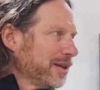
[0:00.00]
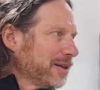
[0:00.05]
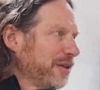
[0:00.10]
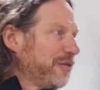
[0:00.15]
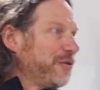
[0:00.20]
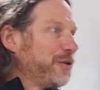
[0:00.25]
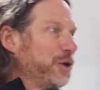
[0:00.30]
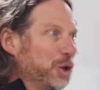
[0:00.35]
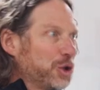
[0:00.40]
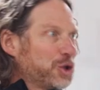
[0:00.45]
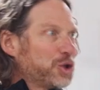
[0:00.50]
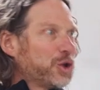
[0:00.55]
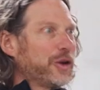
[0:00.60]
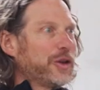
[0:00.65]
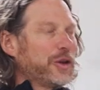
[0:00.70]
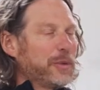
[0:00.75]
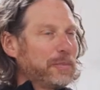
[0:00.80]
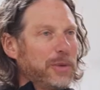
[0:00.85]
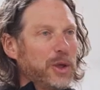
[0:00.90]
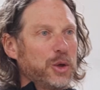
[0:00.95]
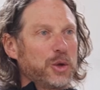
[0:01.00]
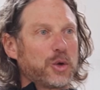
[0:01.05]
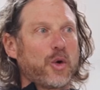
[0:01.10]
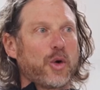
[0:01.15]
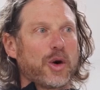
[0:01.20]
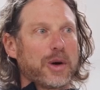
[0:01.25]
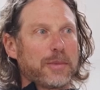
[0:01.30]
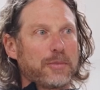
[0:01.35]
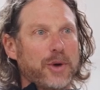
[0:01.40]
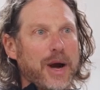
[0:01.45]
the future of the
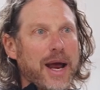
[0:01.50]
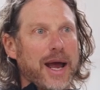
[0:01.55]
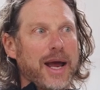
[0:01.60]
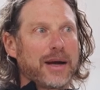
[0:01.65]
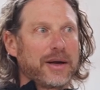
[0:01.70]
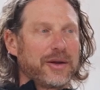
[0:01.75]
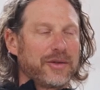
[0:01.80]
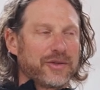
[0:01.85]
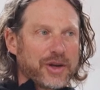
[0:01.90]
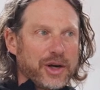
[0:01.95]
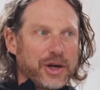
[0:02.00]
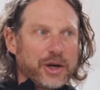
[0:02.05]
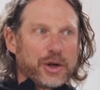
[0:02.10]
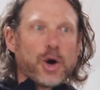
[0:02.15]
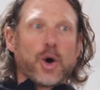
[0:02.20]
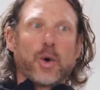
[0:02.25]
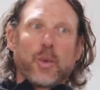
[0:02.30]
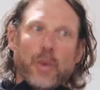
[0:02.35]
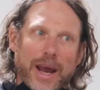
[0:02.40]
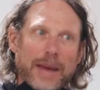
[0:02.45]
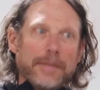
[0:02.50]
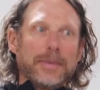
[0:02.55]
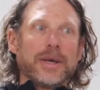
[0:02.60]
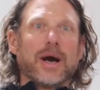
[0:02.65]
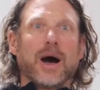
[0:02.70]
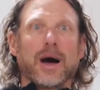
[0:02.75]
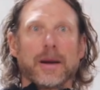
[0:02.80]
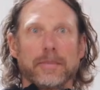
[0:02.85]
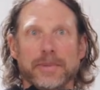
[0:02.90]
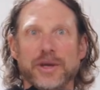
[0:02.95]
Bluecorn brand is going to go way
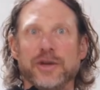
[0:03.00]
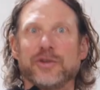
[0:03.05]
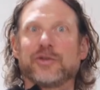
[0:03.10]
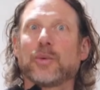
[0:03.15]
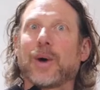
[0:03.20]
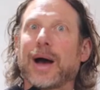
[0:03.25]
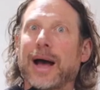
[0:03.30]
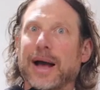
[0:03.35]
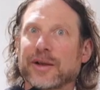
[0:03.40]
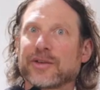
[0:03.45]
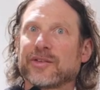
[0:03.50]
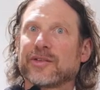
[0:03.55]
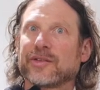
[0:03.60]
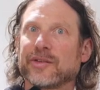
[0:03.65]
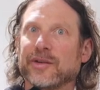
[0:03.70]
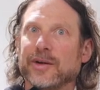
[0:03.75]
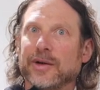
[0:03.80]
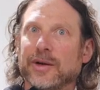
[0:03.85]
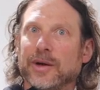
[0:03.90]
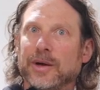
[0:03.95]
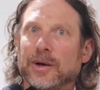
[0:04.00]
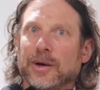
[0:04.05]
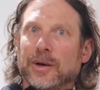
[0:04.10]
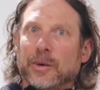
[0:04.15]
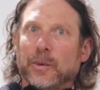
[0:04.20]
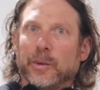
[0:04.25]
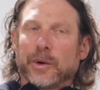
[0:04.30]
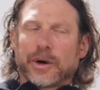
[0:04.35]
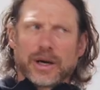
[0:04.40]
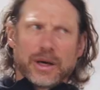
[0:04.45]
beyond beeswax.
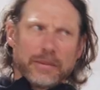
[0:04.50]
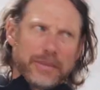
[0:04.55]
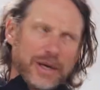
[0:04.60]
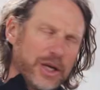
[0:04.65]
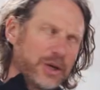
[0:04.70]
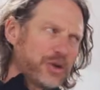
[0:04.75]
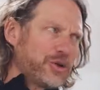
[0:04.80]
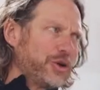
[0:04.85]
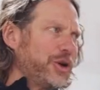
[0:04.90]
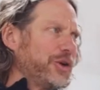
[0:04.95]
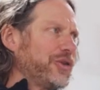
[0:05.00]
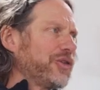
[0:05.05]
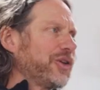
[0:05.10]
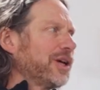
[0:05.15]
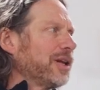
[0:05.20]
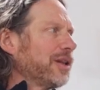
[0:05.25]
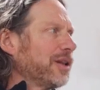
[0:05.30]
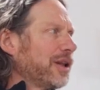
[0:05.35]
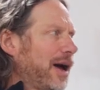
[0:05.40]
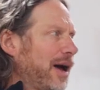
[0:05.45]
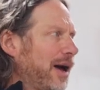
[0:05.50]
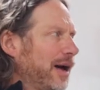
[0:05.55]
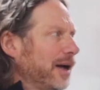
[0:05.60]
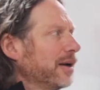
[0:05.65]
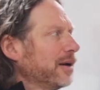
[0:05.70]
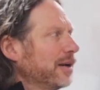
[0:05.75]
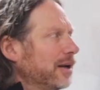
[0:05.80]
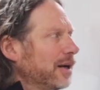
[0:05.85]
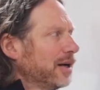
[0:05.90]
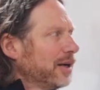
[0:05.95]
We're going to be introducing a
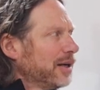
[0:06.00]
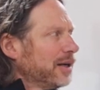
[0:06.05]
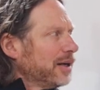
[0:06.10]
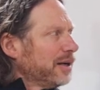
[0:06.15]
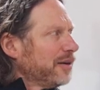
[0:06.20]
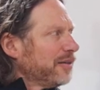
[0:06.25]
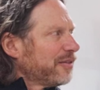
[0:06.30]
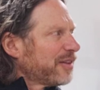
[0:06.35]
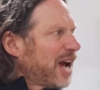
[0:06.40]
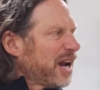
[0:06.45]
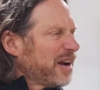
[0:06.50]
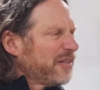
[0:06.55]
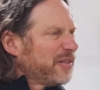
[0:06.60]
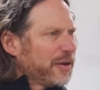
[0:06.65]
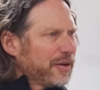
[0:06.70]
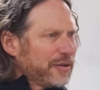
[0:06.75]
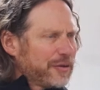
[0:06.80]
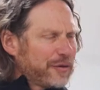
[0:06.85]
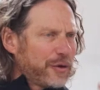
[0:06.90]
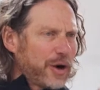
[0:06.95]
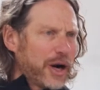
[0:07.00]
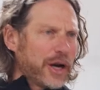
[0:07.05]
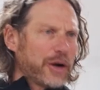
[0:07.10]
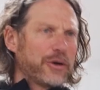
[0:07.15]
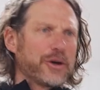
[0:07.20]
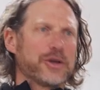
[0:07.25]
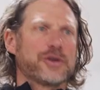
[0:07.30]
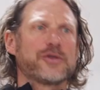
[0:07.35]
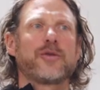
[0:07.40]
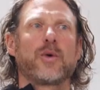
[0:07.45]
line of kind of a
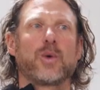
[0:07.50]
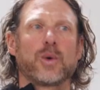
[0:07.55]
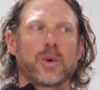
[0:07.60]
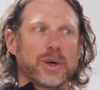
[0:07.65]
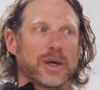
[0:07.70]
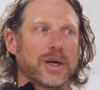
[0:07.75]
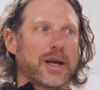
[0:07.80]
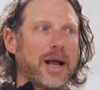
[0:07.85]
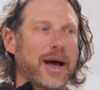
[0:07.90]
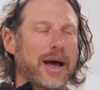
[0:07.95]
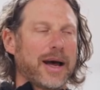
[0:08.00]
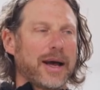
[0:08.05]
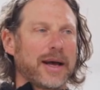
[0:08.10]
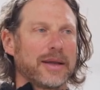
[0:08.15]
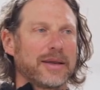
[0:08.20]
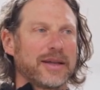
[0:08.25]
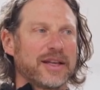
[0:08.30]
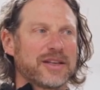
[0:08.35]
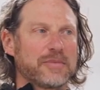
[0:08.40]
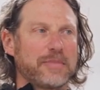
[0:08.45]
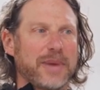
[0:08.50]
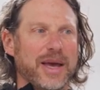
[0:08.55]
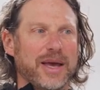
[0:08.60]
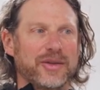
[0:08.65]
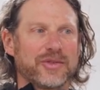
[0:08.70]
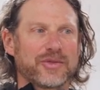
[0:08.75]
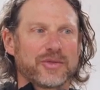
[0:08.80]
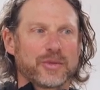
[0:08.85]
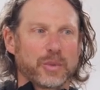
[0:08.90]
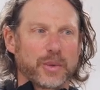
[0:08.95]
fragrance forward line that's
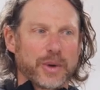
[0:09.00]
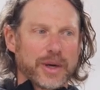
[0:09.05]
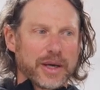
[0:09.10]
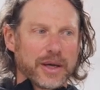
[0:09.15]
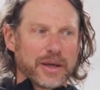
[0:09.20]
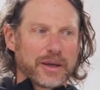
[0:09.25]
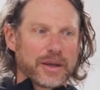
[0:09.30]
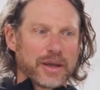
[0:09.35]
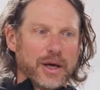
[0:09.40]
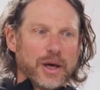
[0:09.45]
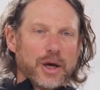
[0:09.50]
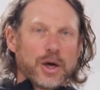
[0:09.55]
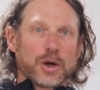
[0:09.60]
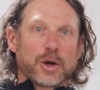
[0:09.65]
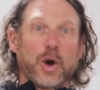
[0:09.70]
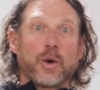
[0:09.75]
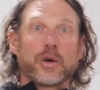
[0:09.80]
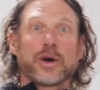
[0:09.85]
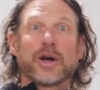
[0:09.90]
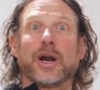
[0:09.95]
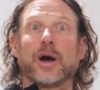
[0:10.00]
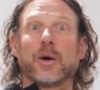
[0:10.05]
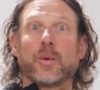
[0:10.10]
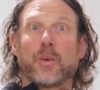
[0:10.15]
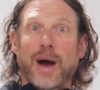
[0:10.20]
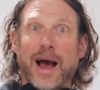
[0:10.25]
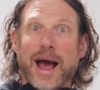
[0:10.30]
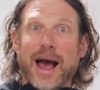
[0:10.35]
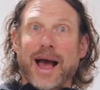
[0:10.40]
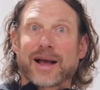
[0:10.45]
based with coconut
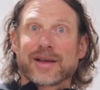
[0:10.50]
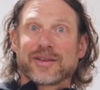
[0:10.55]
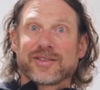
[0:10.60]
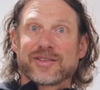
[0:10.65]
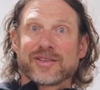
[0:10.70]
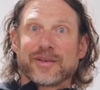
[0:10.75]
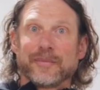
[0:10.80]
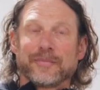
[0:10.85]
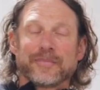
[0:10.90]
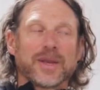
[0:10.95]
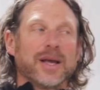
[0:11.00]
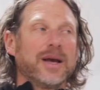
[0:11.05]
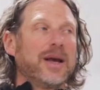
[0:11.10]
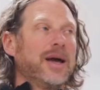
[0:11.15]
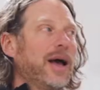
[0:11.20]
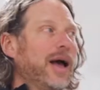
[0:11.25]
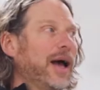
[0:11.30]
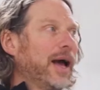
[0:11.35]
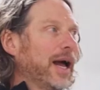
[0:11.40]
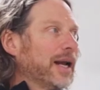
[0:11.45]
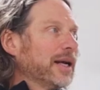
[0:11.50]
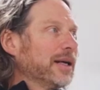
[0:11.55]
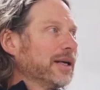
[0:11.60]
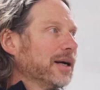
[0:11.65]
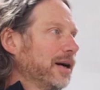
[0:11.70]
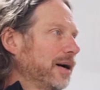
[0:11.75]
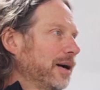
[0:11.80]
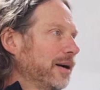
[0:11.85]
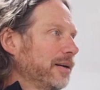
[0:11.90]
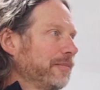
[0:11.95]
wax and
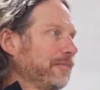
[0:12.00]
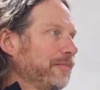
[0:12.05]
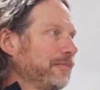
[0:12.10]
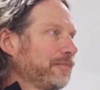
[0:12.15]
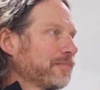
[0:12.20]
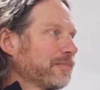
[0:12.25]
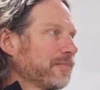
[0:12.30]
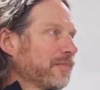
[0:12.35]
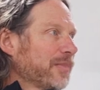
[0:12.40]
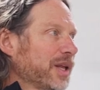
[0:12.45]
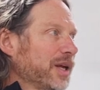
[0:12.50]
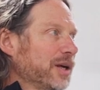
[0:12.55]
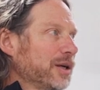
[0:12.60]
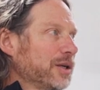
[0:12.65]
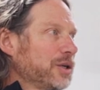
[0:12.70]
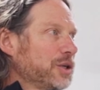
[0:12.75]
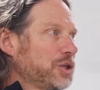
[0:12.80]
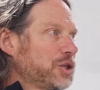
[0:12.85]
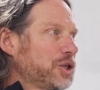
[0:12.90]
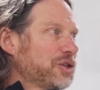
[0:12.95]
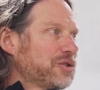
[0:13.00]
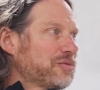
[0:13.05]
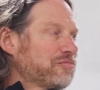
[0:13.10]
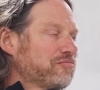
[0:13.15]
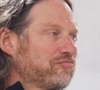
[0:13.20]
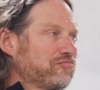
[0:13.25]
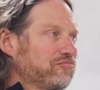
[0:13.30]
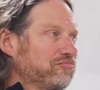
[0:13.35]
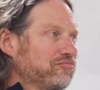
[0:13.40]
just